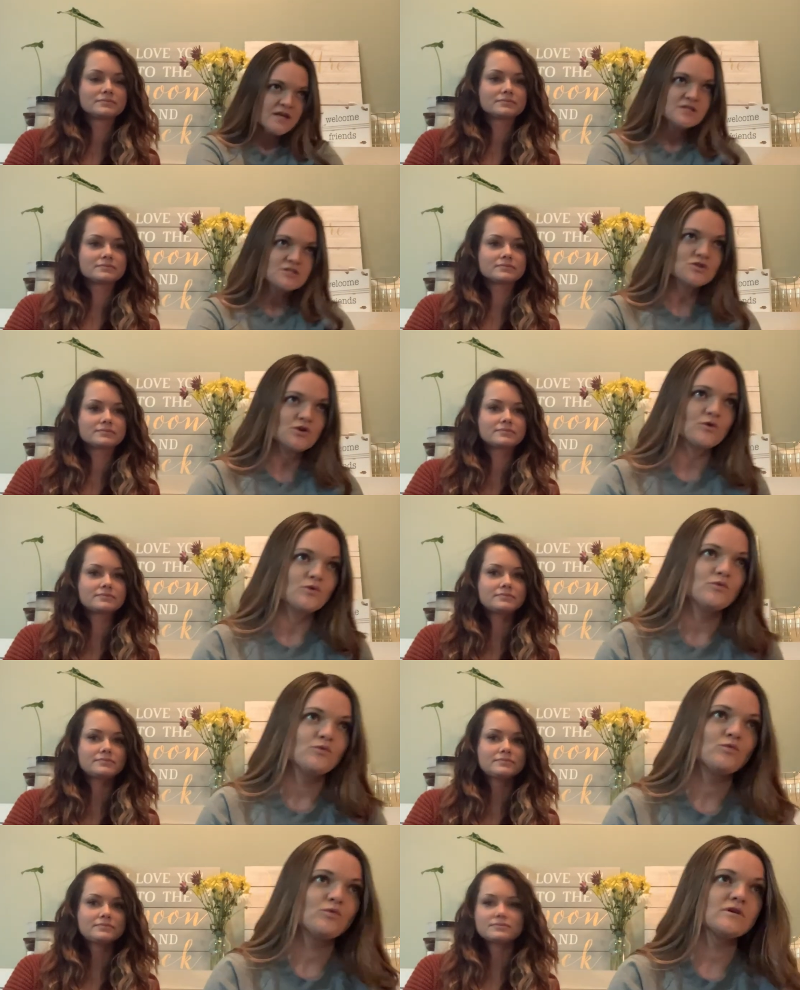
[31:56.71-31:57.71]

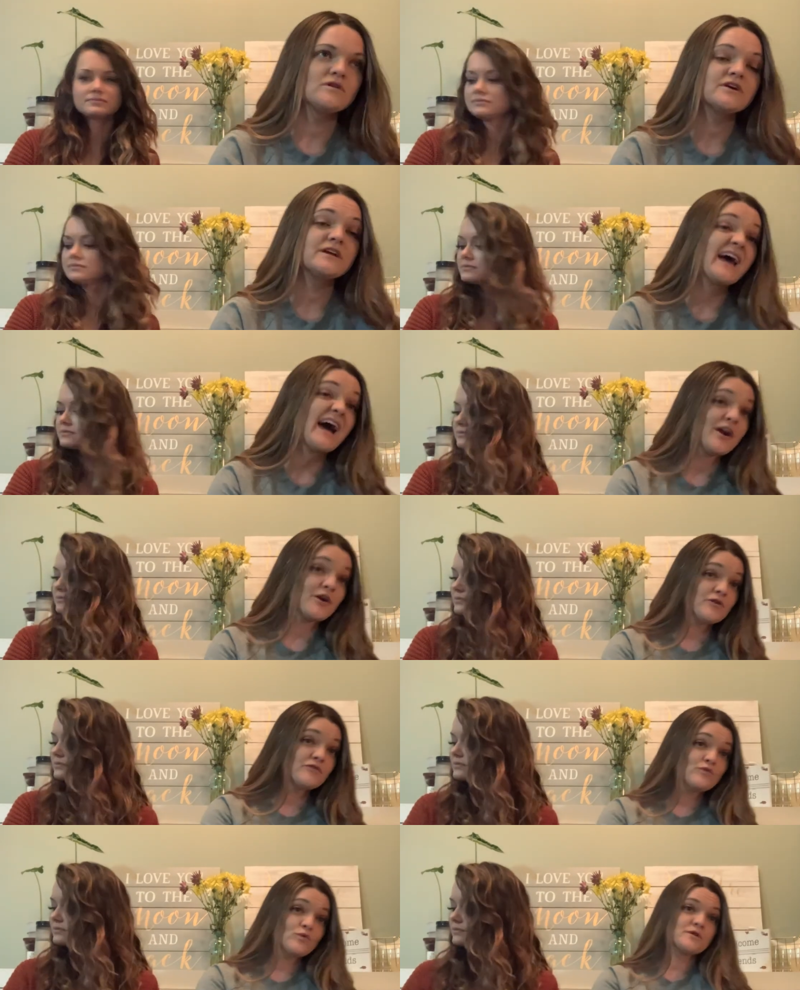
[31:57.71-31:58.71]
Speaker 1: So we're looking to hire a
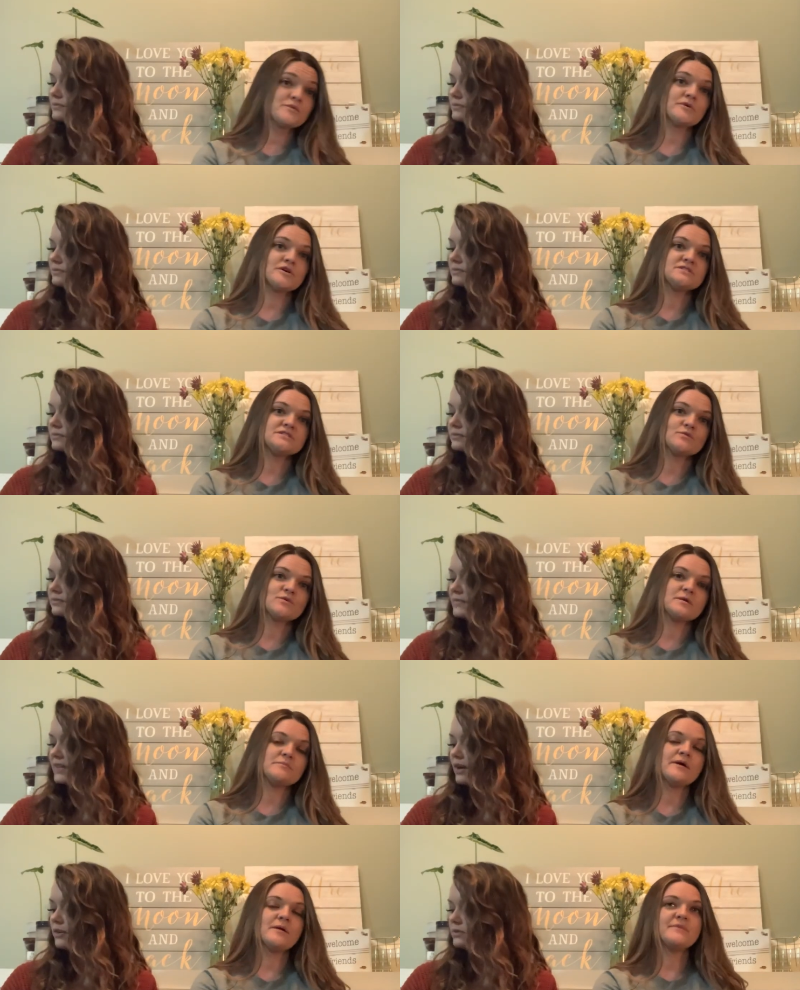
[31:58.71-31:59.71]
fourth person. We're
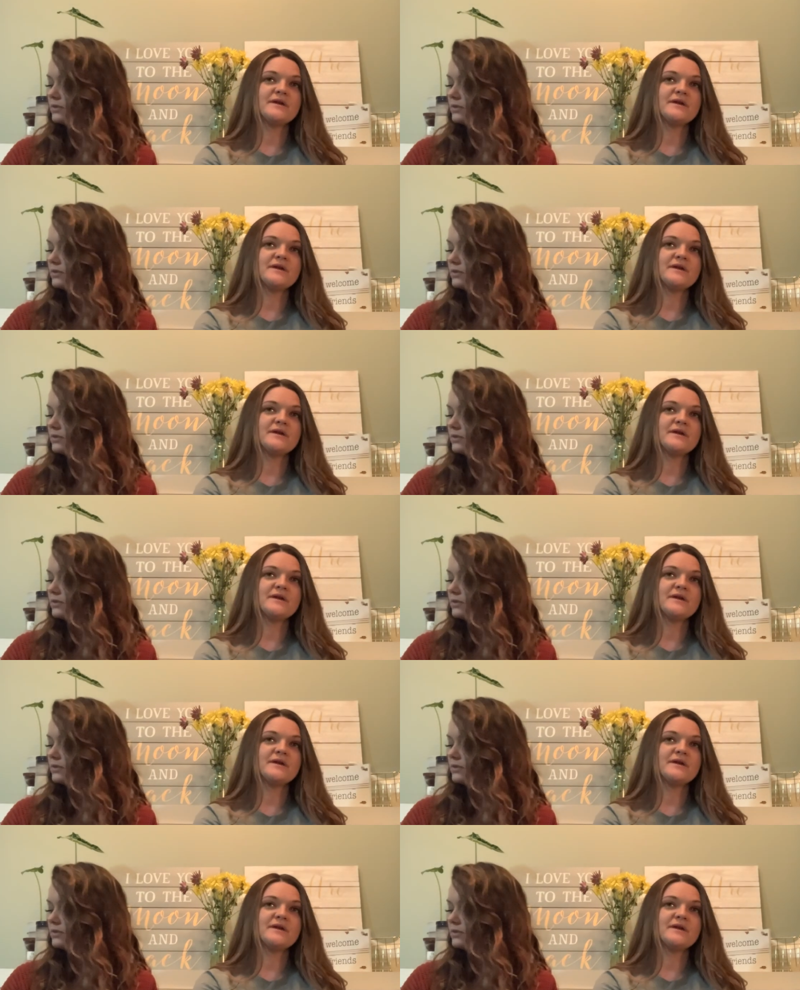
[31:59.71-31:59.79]
gonna bump it